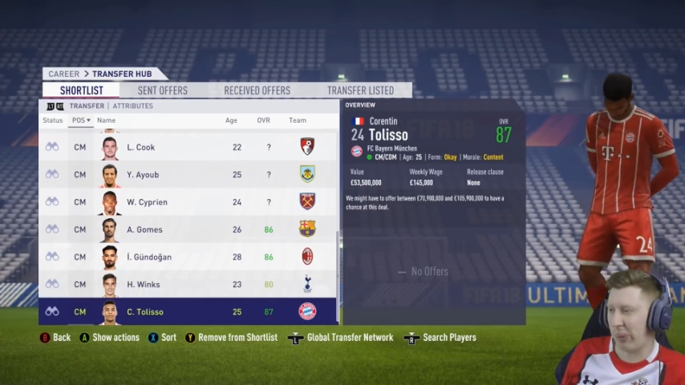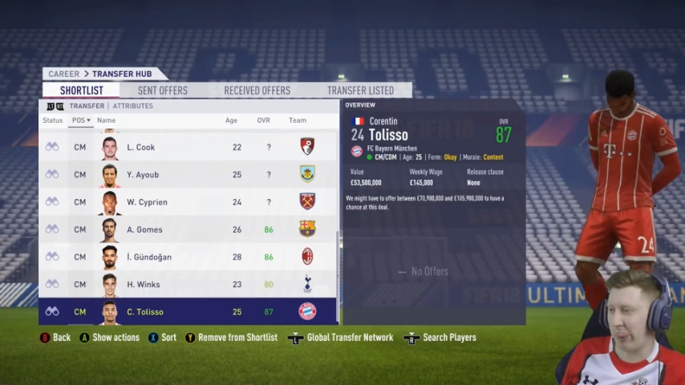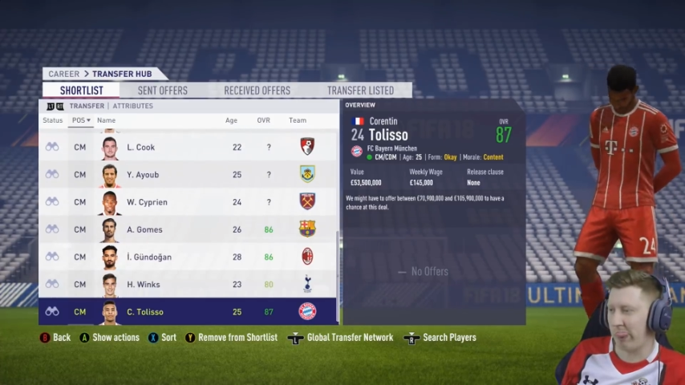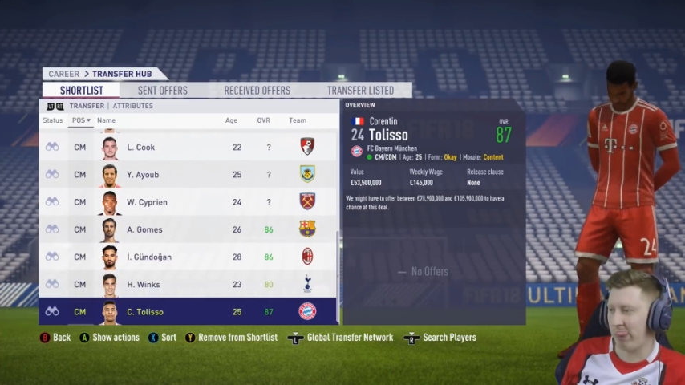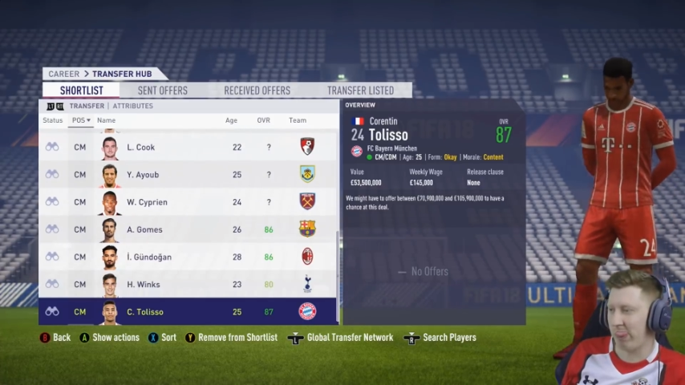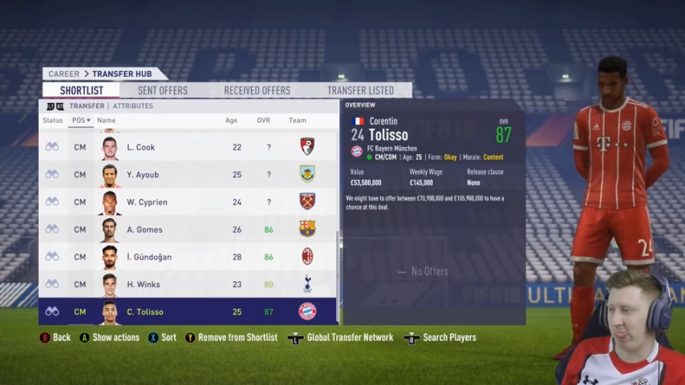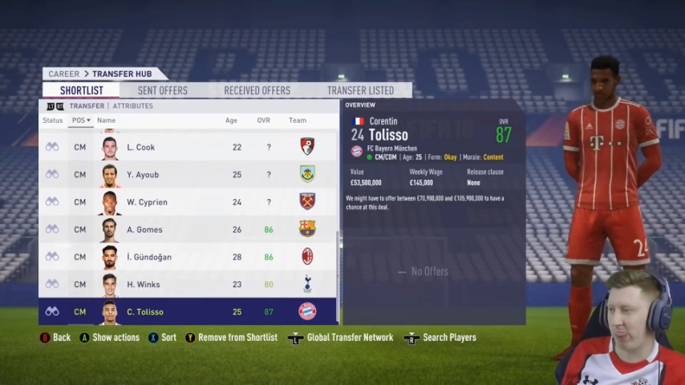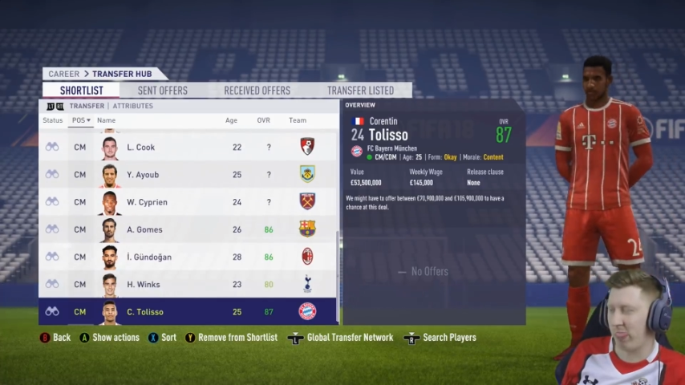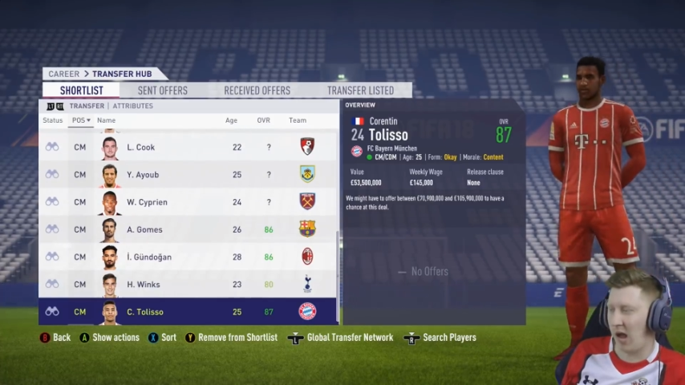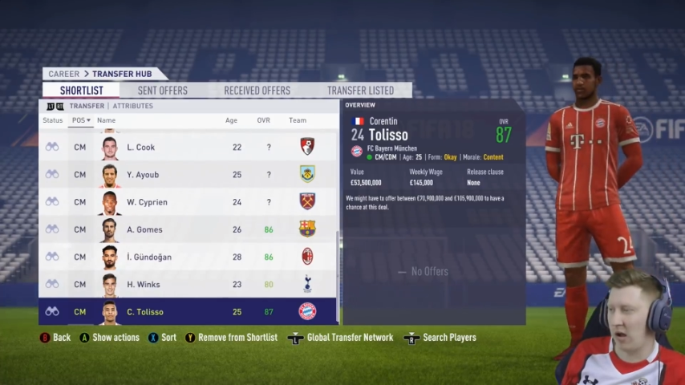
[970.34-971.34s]

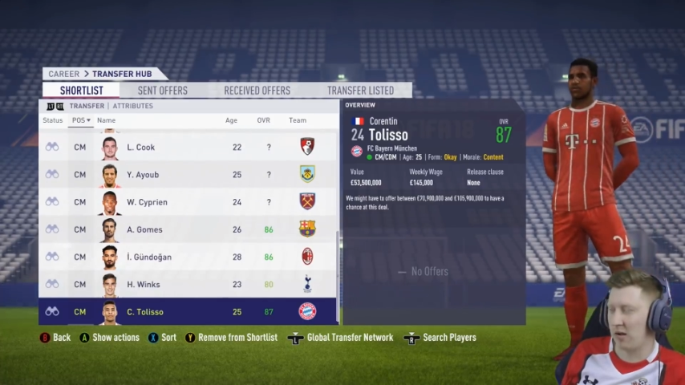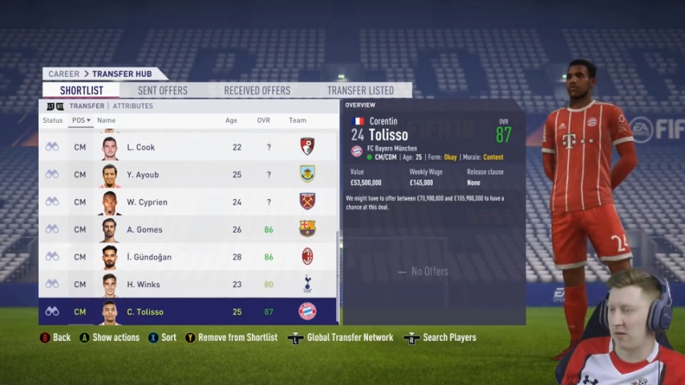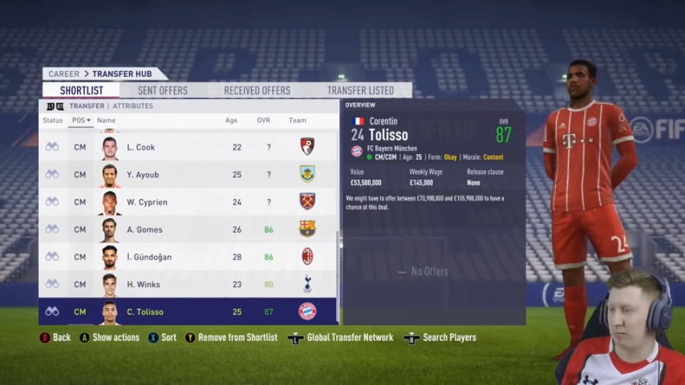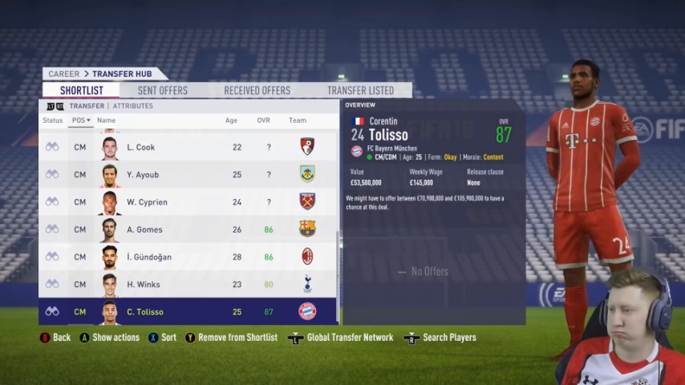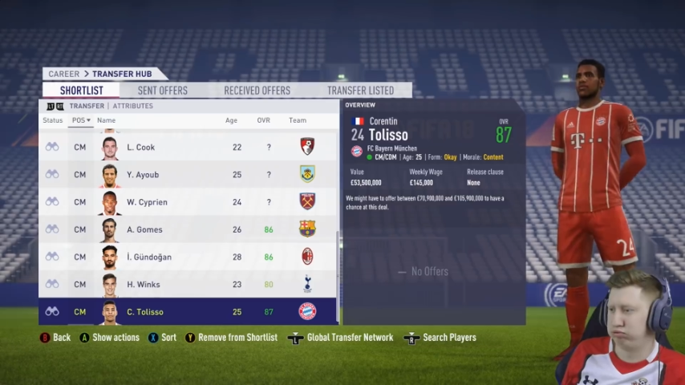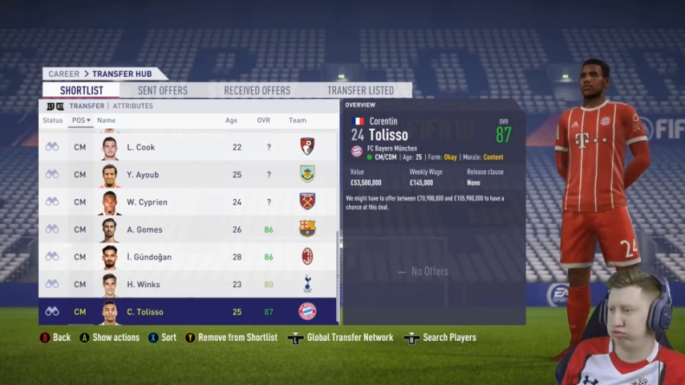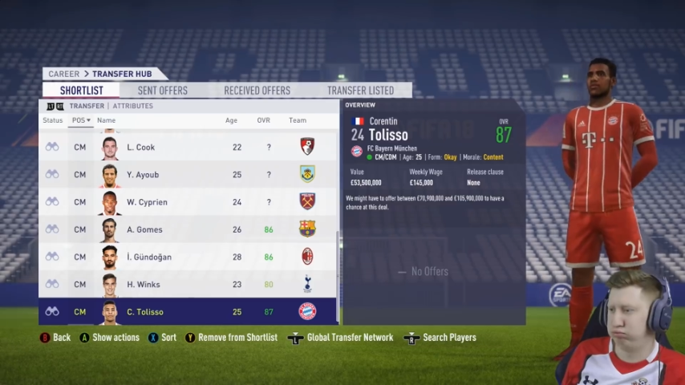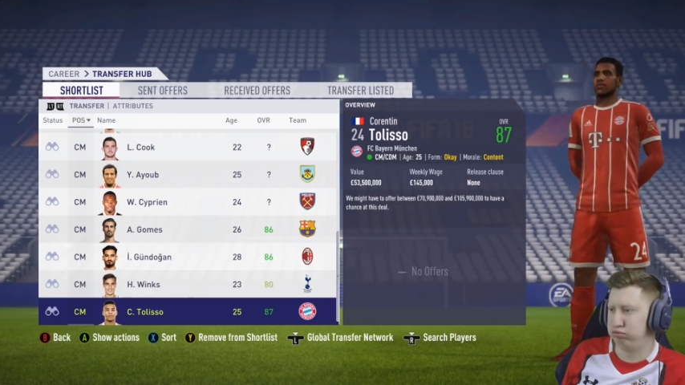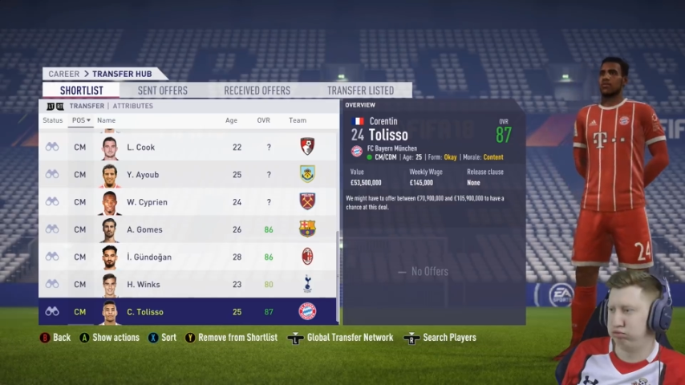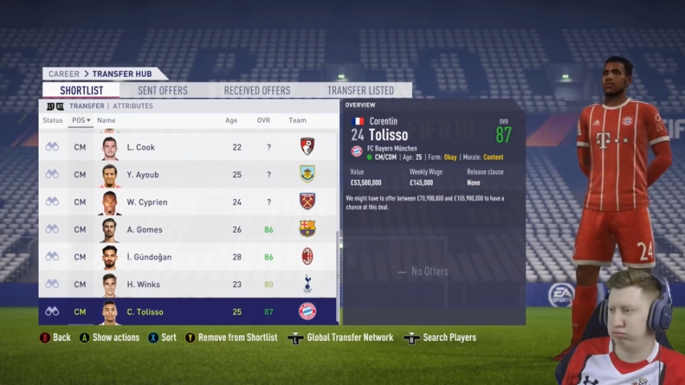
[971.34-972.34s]

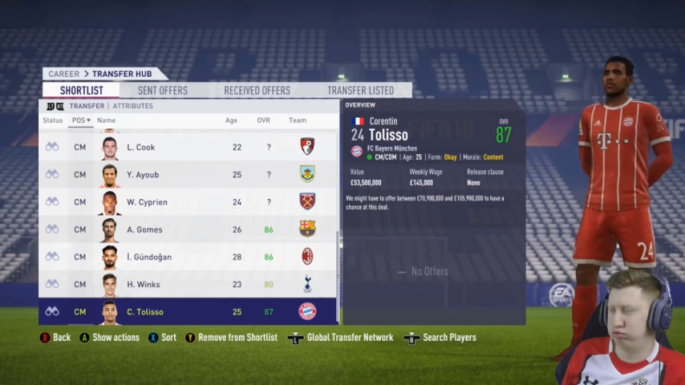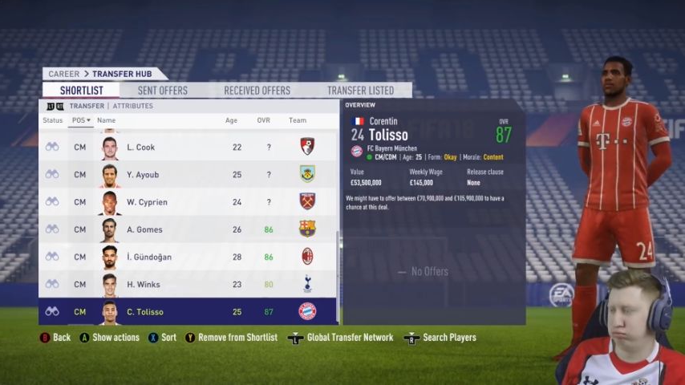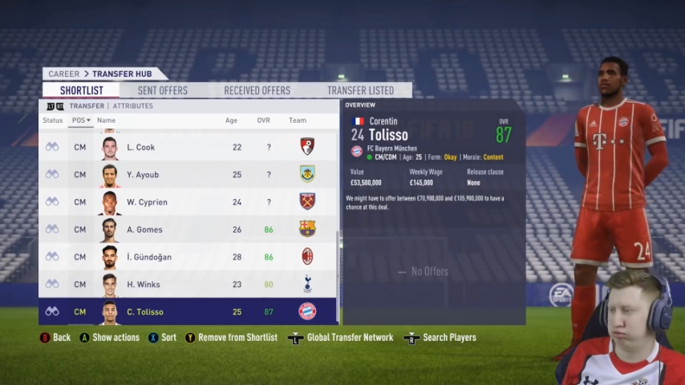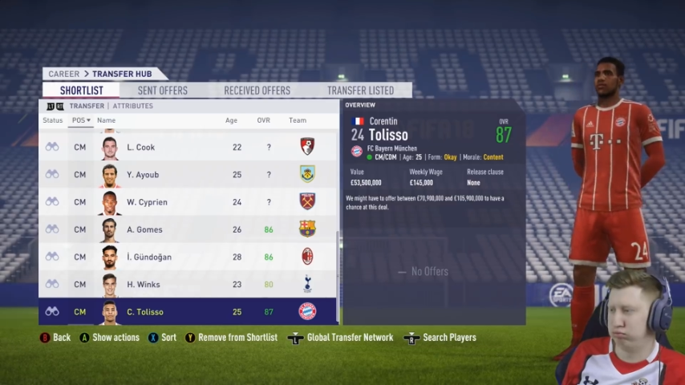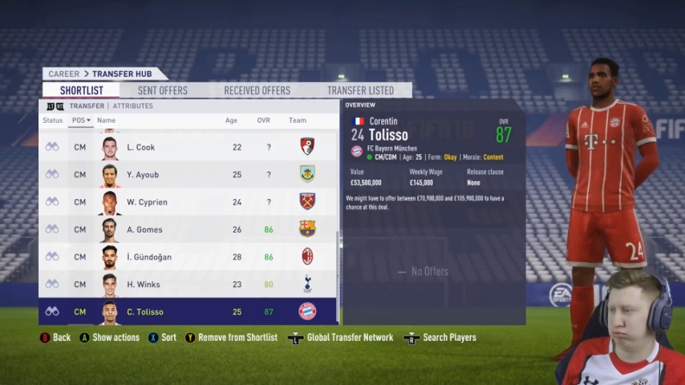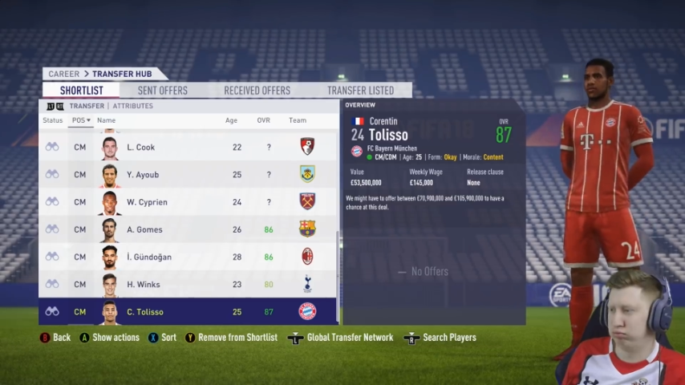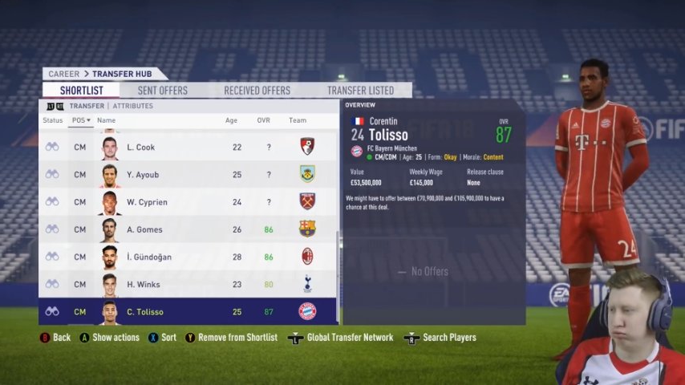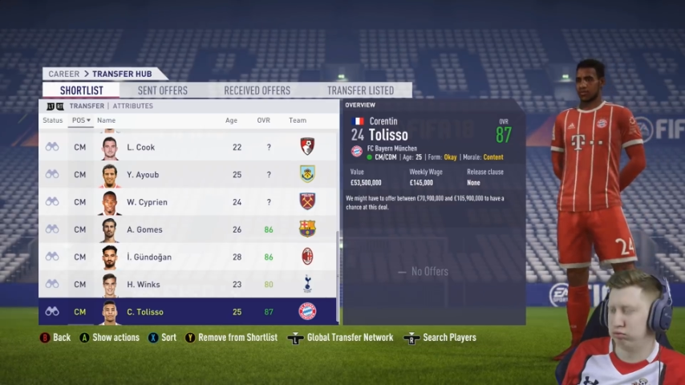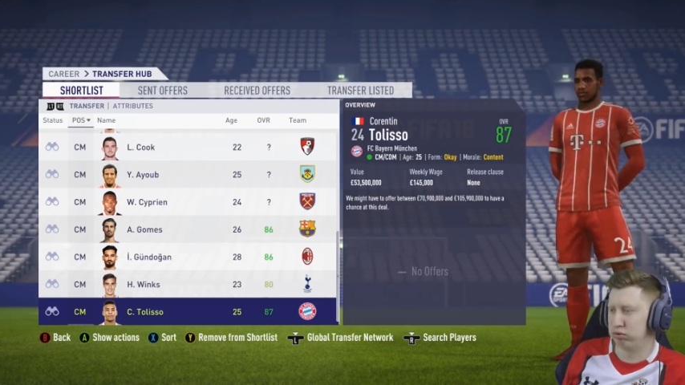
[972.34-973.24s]
(silence)